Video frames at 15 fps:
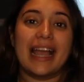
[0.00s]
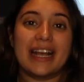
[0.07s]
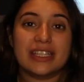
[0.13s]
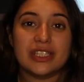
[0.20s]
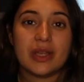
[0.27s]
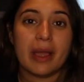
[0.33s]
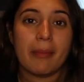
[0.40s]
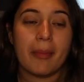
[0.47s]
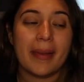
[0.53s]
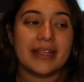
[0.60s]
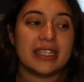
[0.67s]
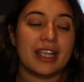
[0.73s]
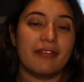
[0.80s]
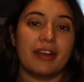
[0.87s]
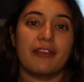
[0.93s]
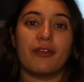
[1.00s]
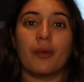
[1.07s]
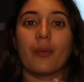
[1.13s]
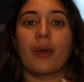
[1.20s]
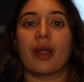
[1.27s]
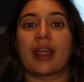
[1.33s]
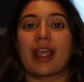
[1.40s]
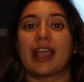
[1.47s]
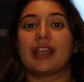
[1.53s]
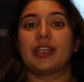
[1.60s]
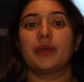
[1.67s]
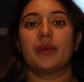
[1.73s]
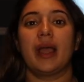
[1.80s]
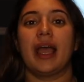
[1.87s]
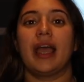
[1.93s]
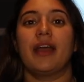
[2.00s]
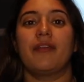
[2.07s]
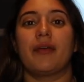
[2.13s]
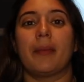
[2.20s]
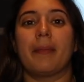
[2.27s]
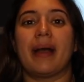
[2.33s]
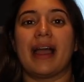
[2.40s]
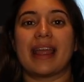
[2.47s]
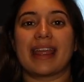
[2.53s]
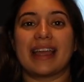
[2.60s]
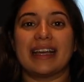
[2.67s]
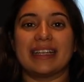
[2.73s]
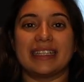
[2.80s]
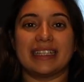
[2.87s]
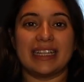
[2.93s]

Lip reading: yeah, so I'm about to get ready for work. I do have my